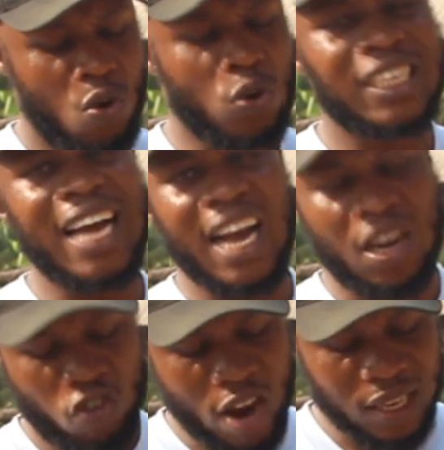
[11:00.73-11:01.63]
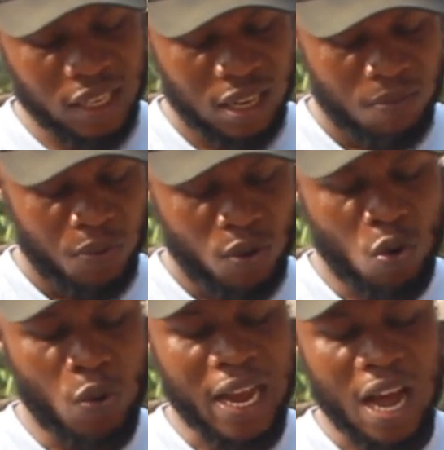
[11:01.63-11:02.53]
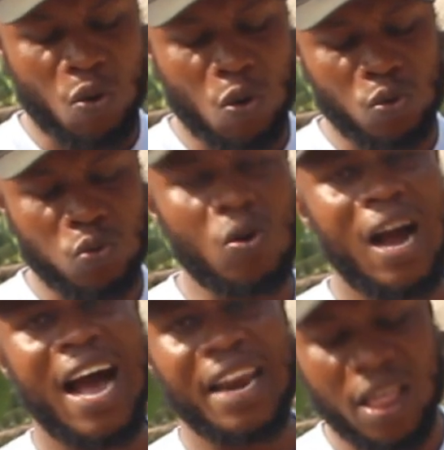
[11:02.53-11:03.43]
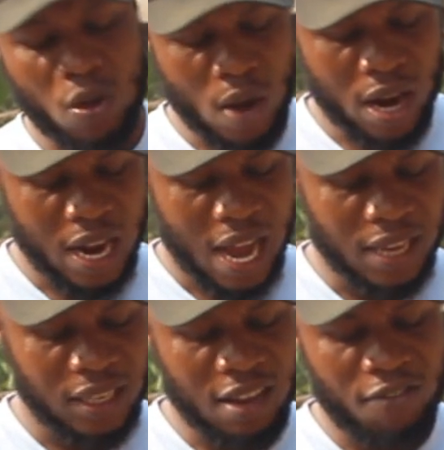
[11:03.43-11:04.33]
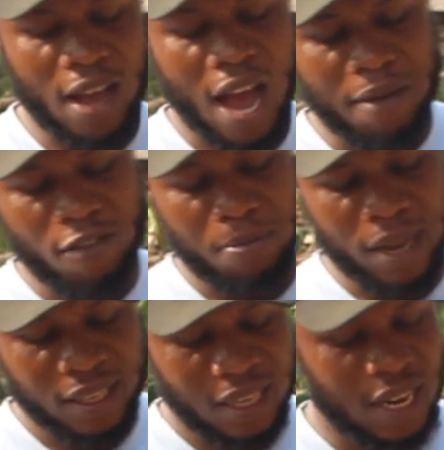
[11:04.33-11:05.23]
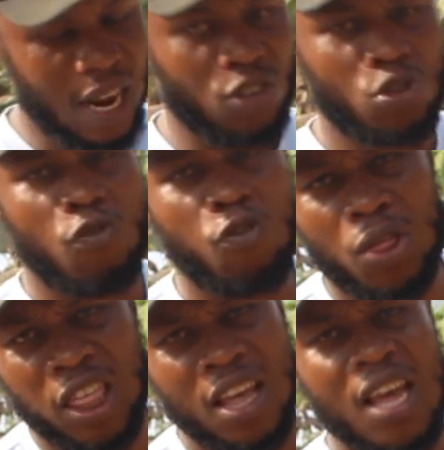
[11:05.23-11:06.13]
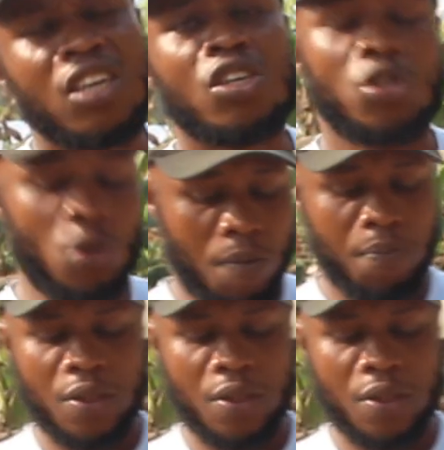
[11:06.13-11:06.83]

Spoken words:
or sangatraz, or we can go to another one. I see ivermectin and so forth. So